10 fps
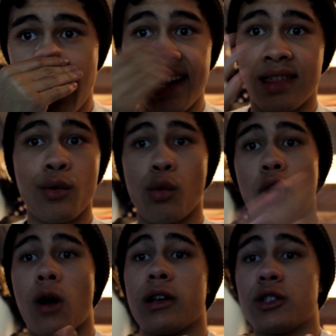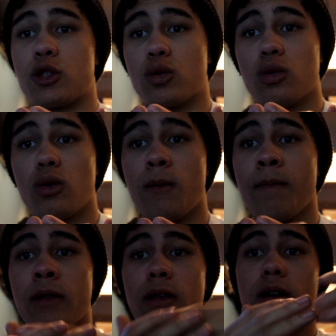anything regarding school.
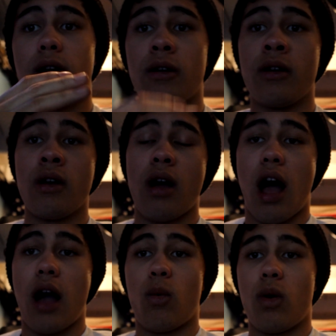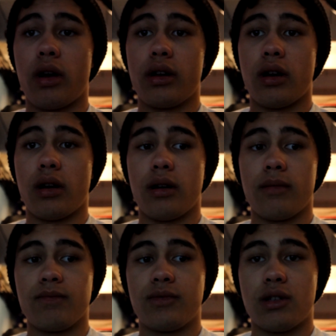You know, I want
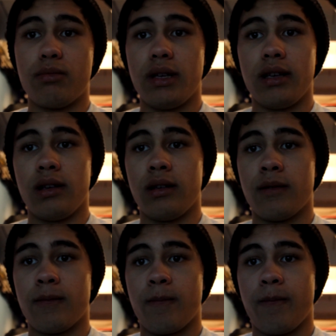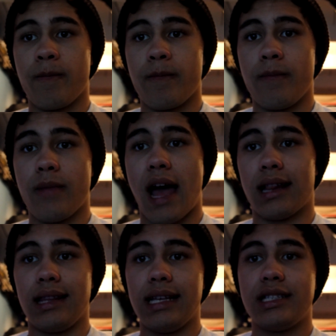to be
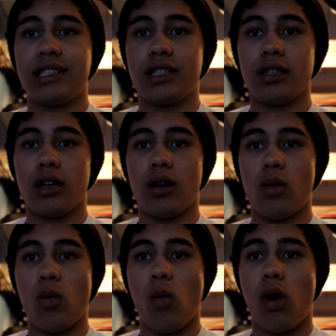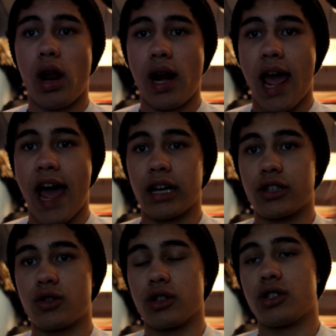at least one
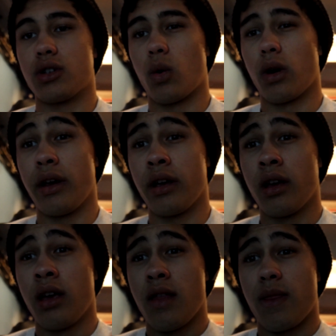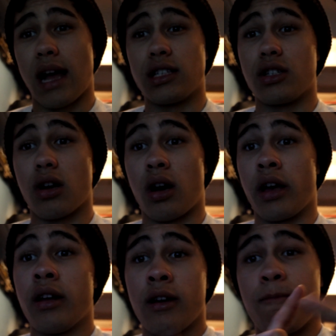extra story that's
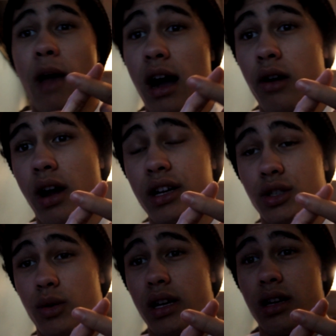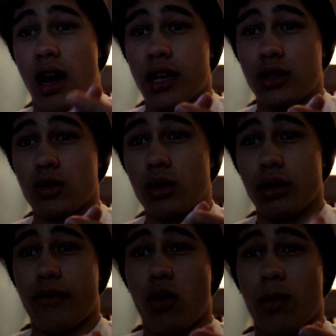not I graduated high school
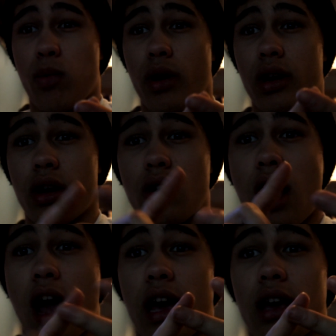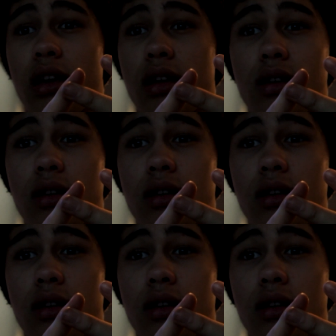with a 4.0, I